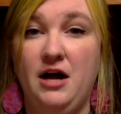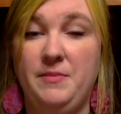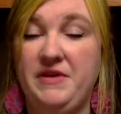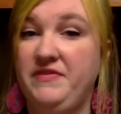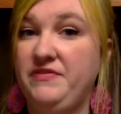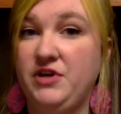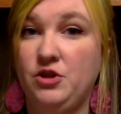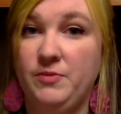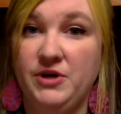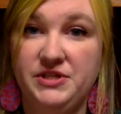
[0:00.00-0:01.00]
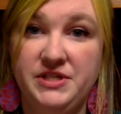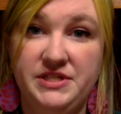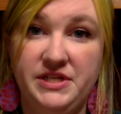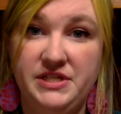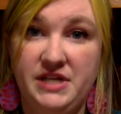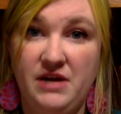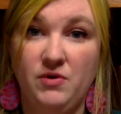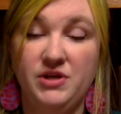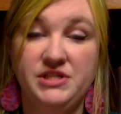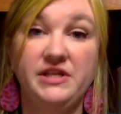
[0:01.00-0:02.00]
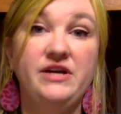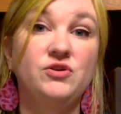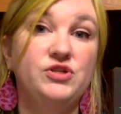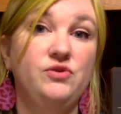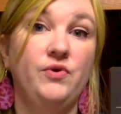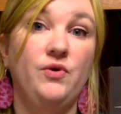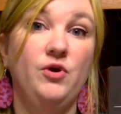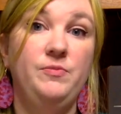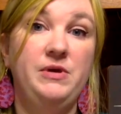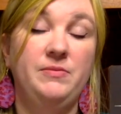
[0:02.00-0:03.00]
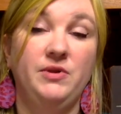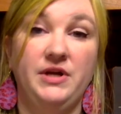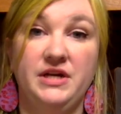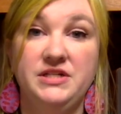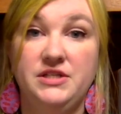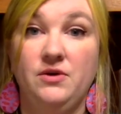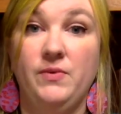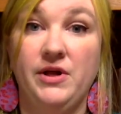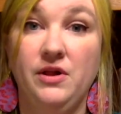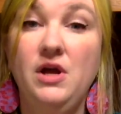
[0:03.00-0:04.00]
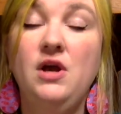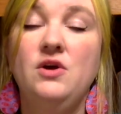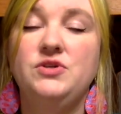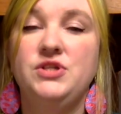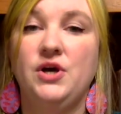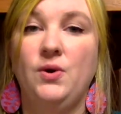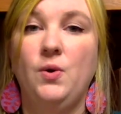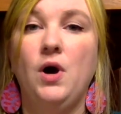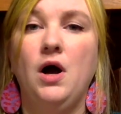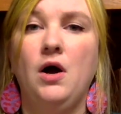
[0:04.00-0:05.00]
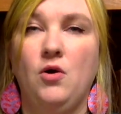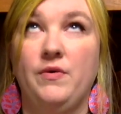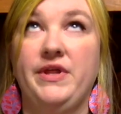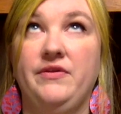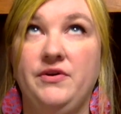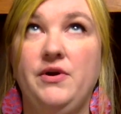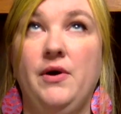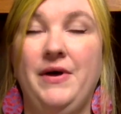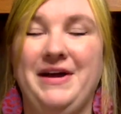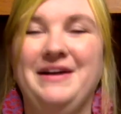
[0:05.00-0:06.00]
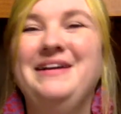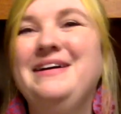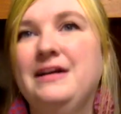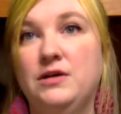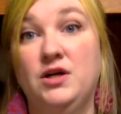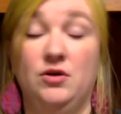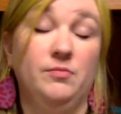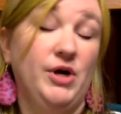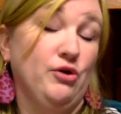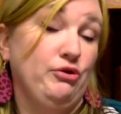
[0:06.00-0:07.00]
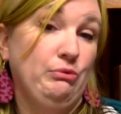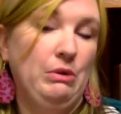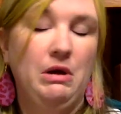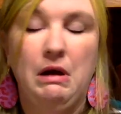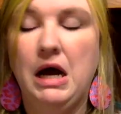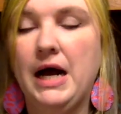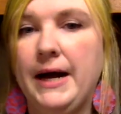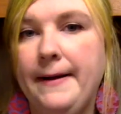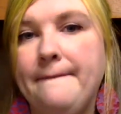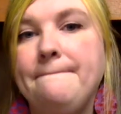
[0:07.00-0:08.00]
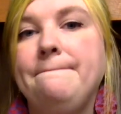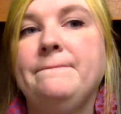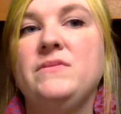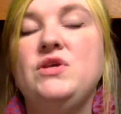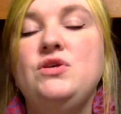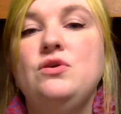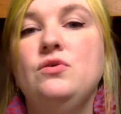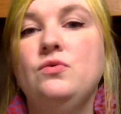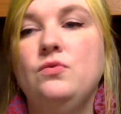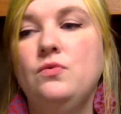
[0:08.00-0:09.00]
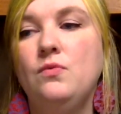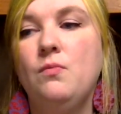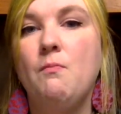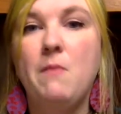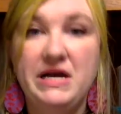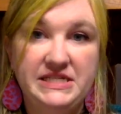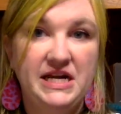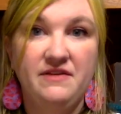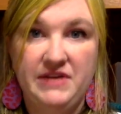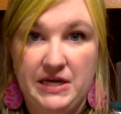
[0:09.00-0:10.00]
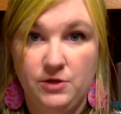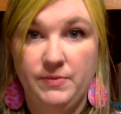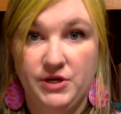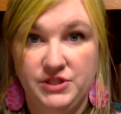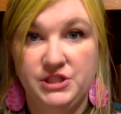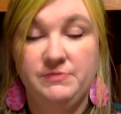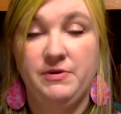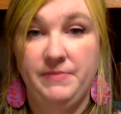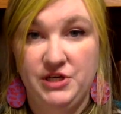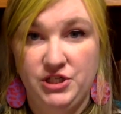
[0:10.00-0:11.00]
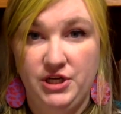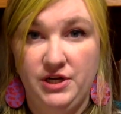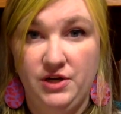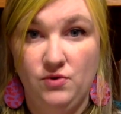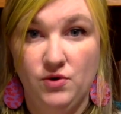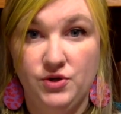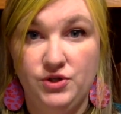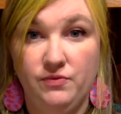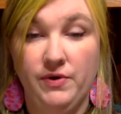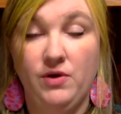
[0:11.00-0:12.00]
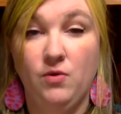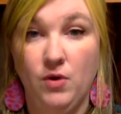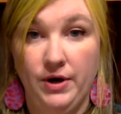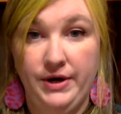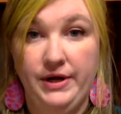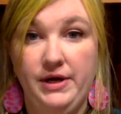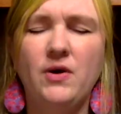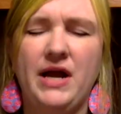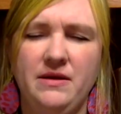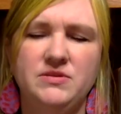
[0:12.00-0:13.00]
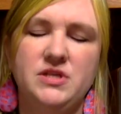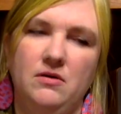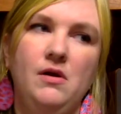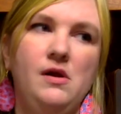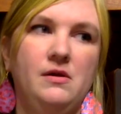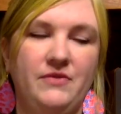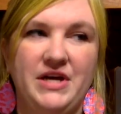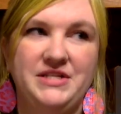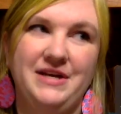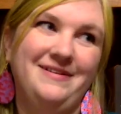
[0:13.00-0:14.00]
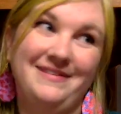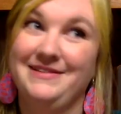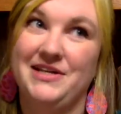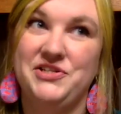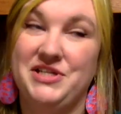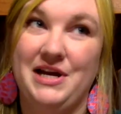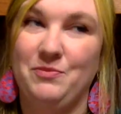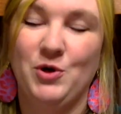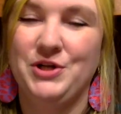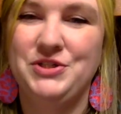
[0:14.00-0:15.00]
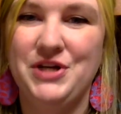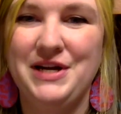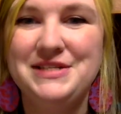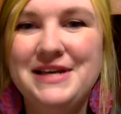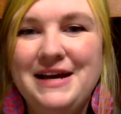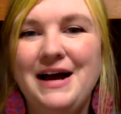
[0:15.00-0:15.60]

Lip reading: even if the other person is in a state where it's legal to record people against their will, so or without their knowing, or both. You must have the other person's permission in order to record. Okay, so that's just adding more constraints.